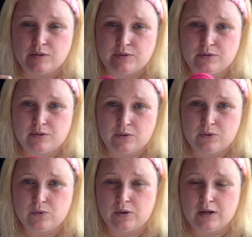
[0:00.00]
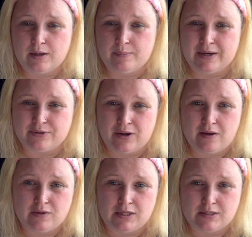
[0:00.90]
so um, I don't
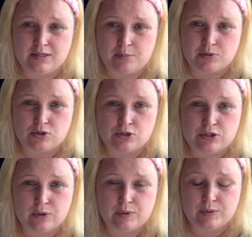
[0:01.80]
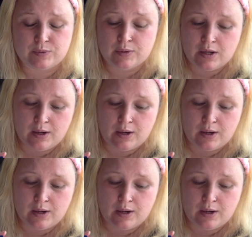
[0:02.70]
have any examples to show you.